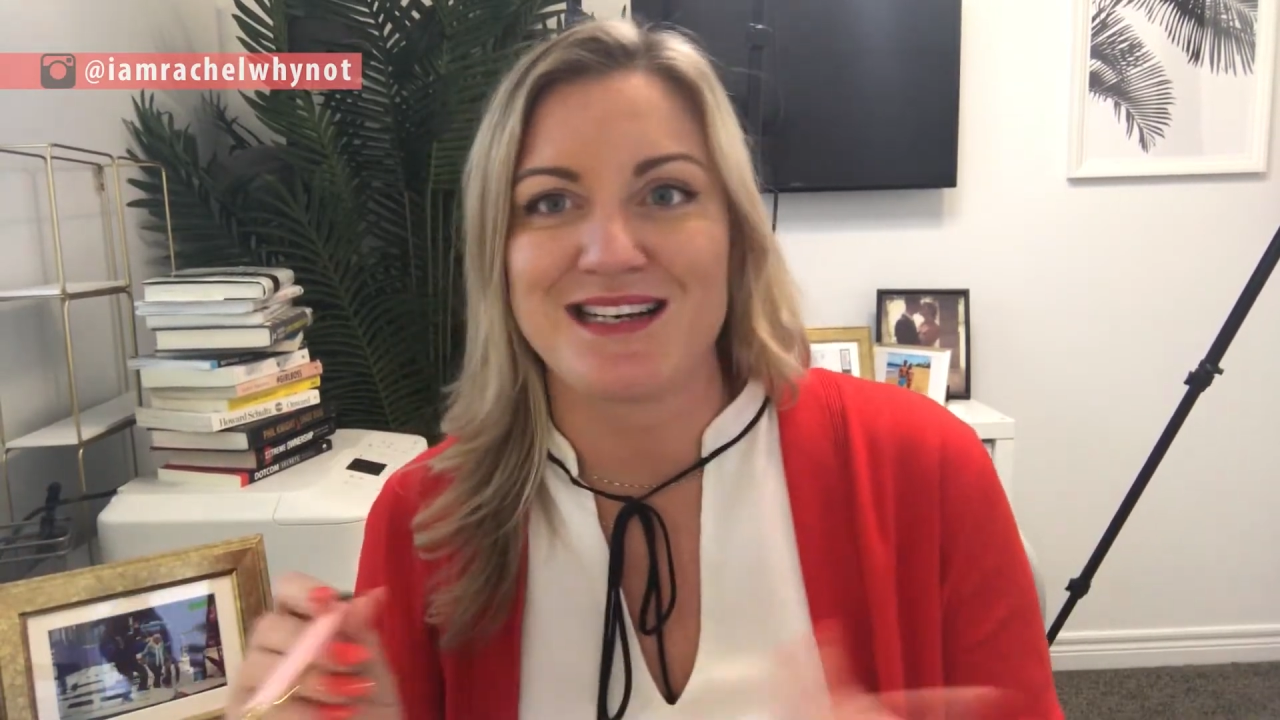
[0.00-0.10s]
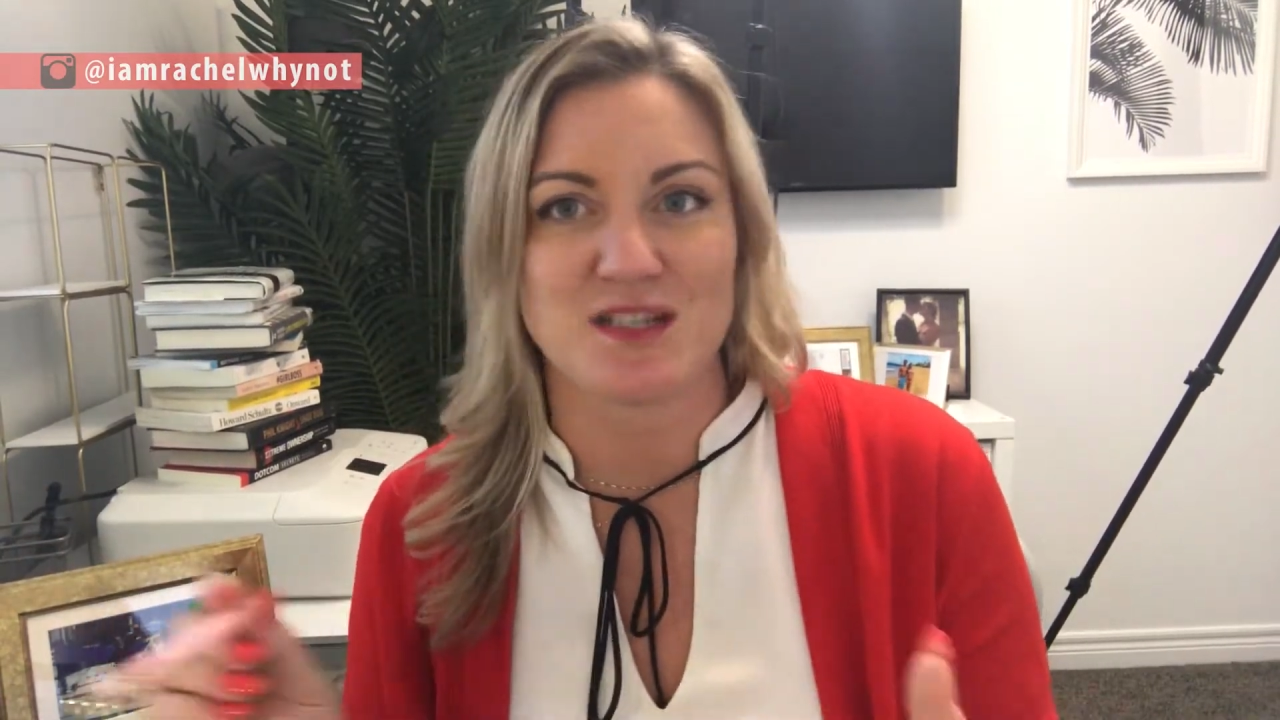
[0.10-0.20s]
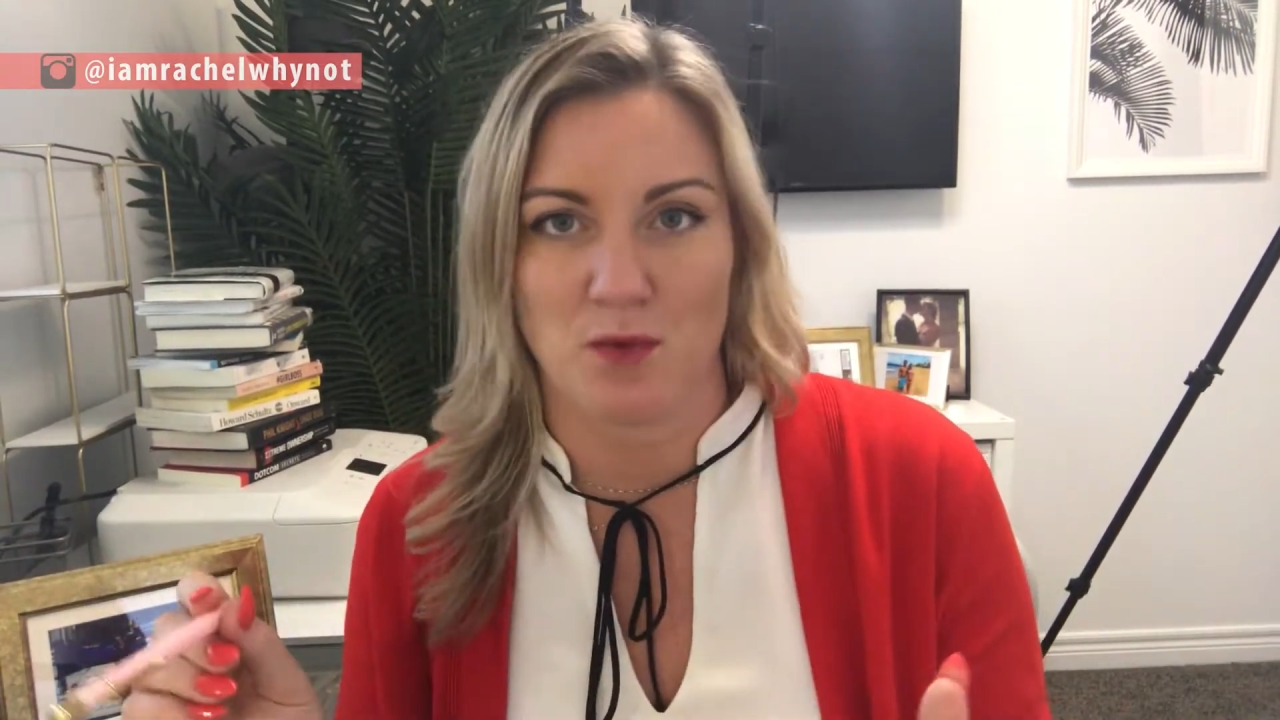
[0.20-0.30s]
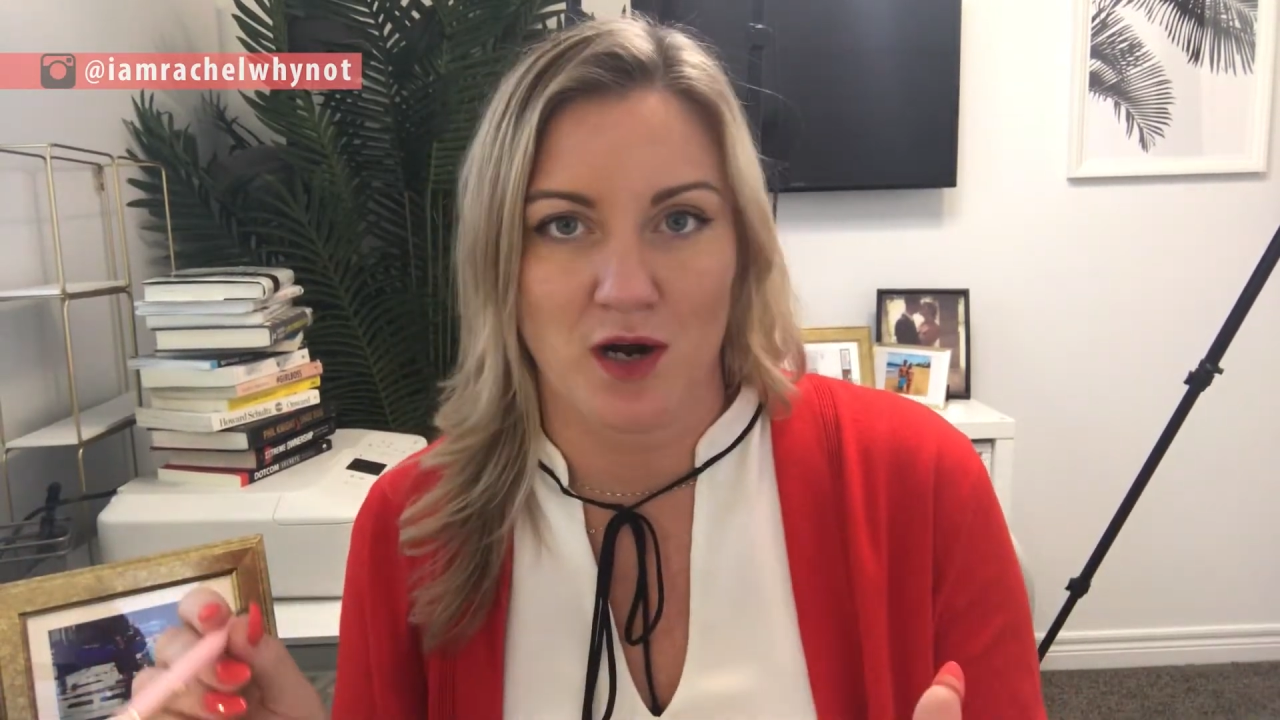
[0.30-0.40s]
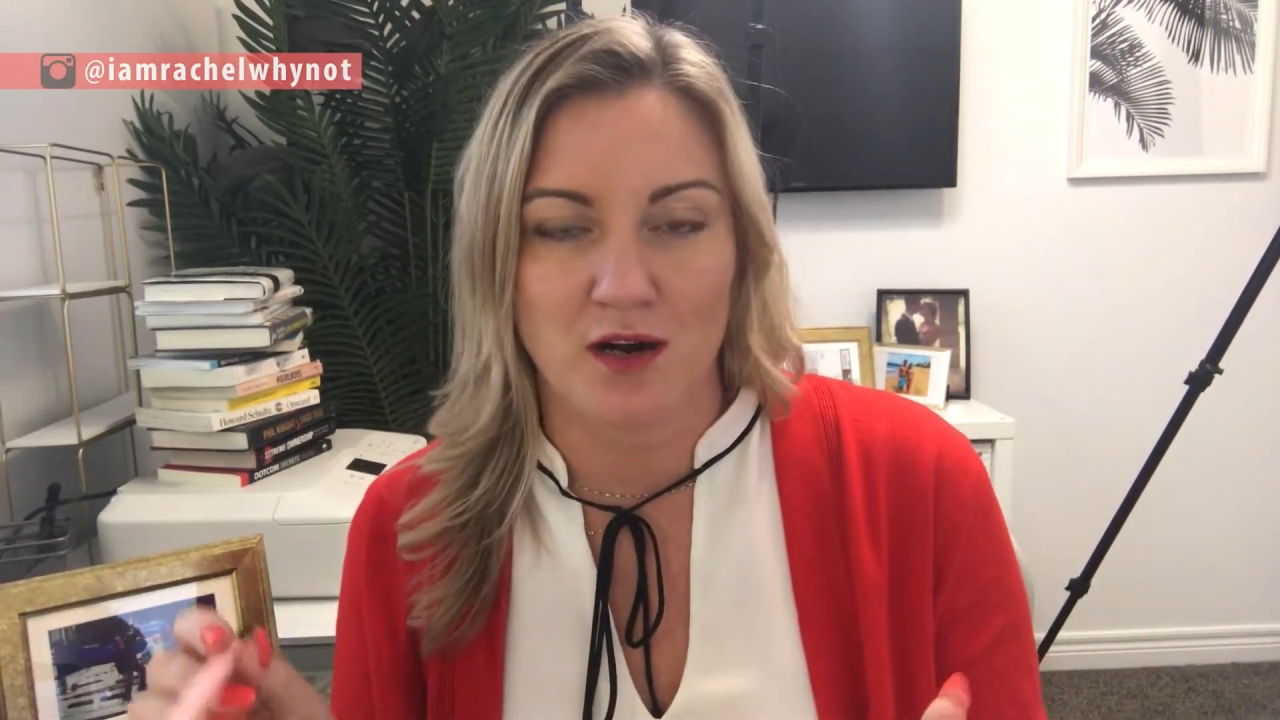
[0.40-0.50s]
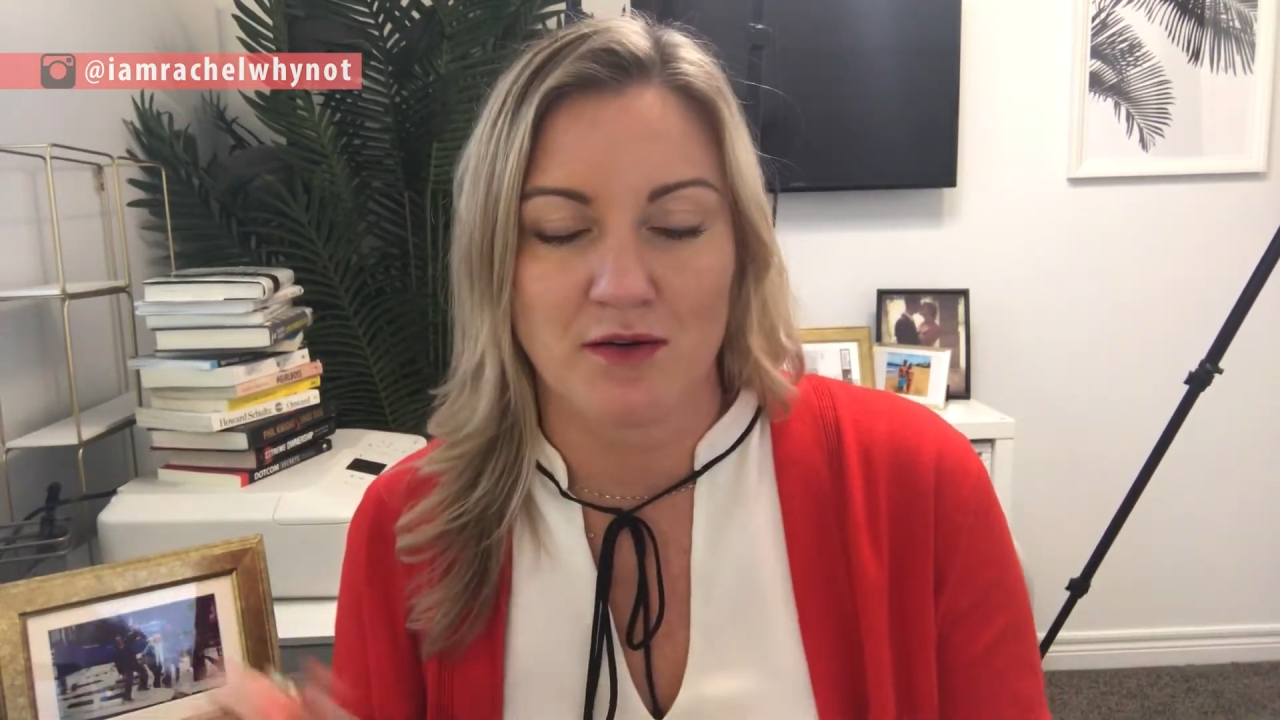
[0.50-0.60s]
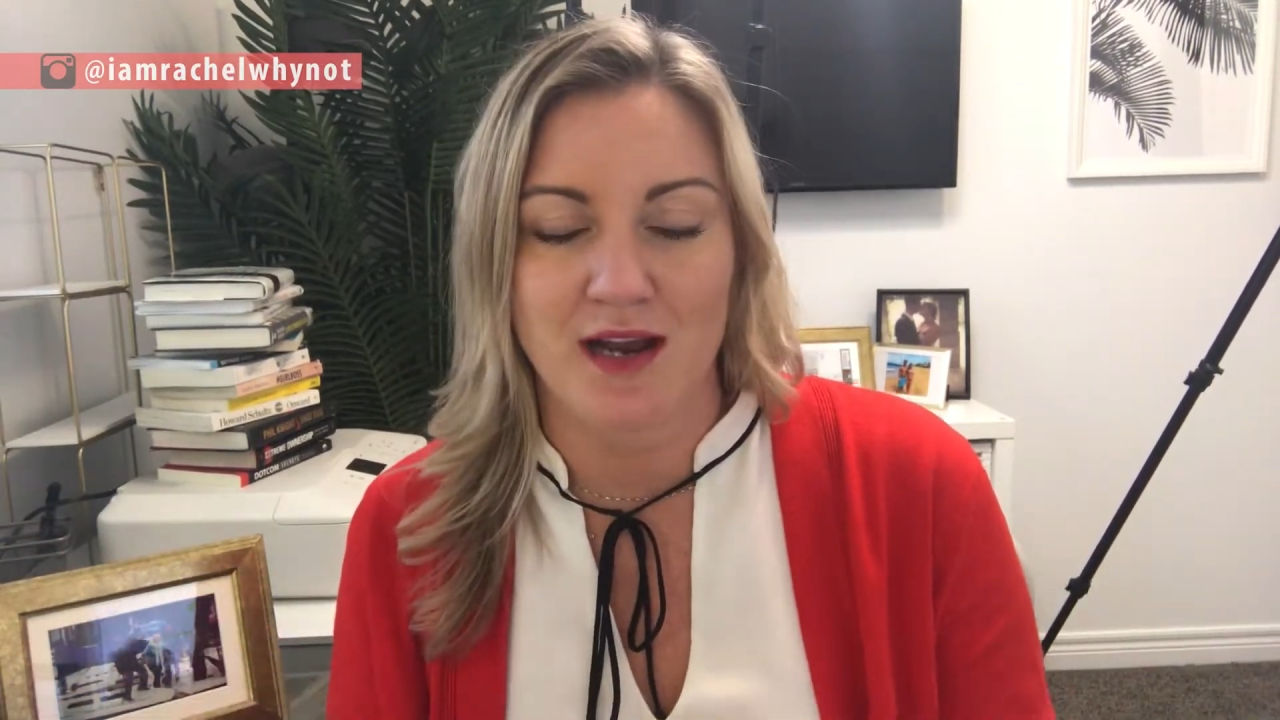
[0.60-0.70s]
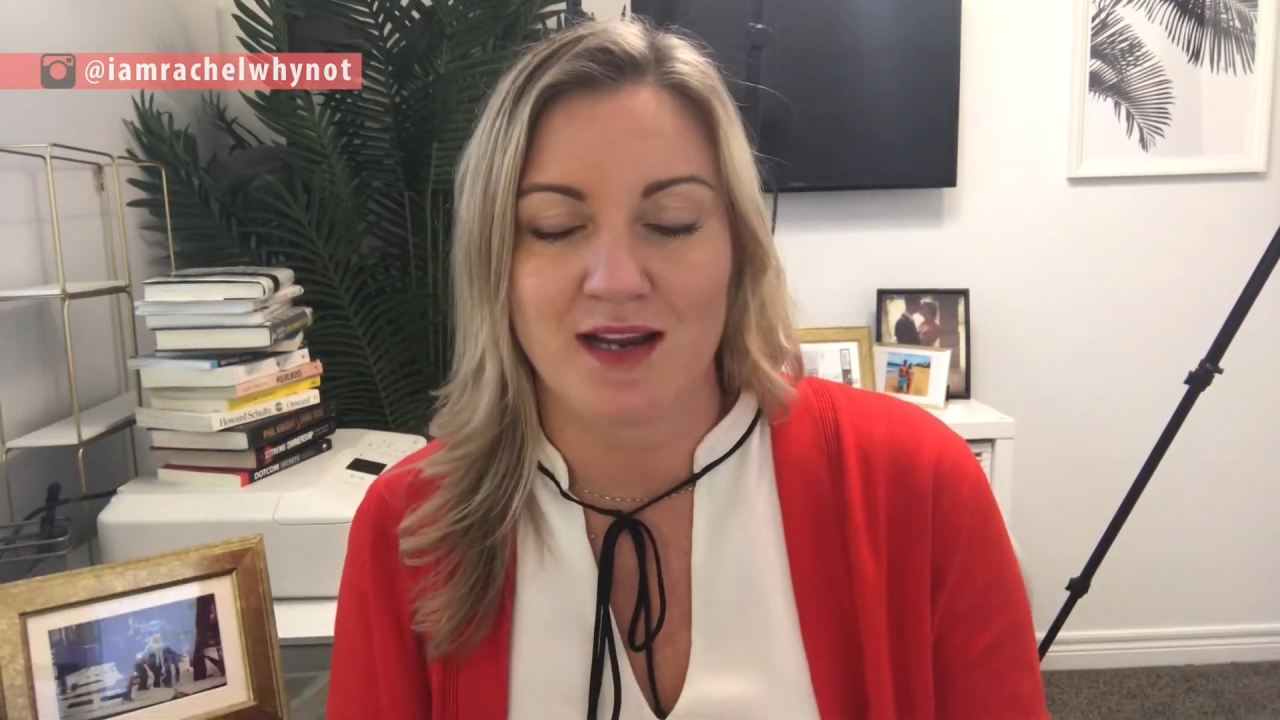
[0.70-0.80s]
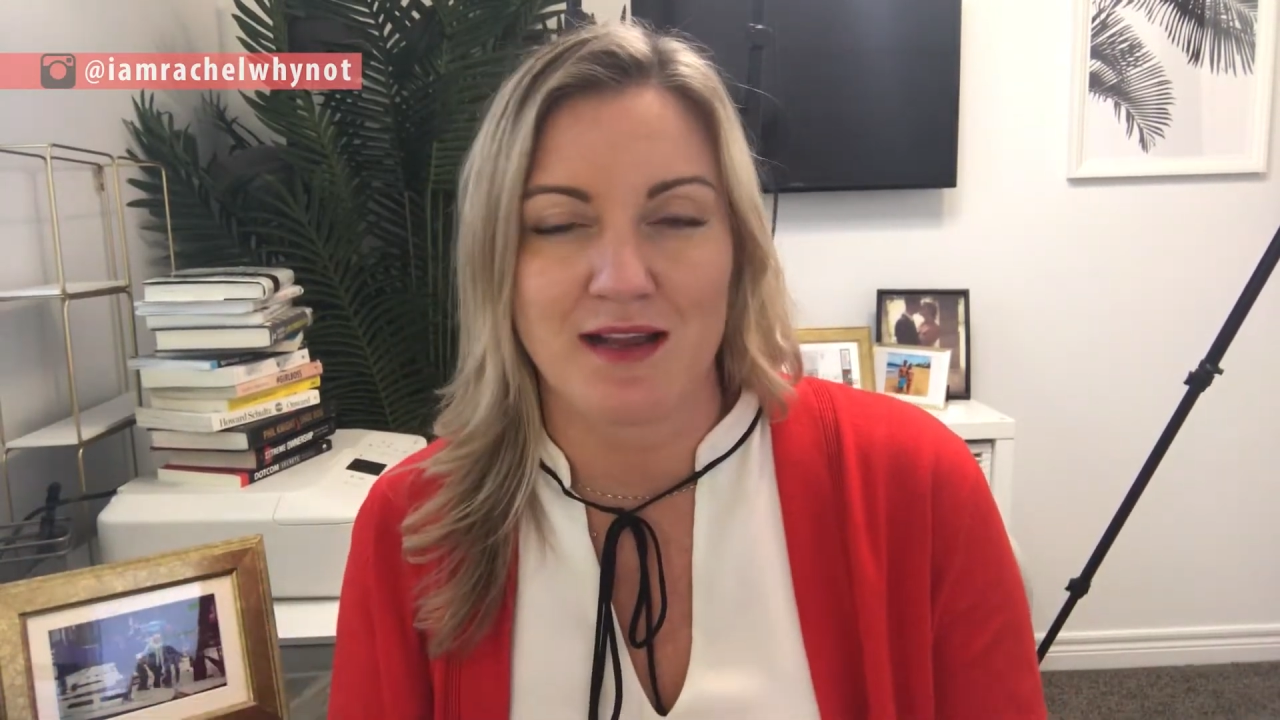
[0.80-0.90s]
doesn't work, right?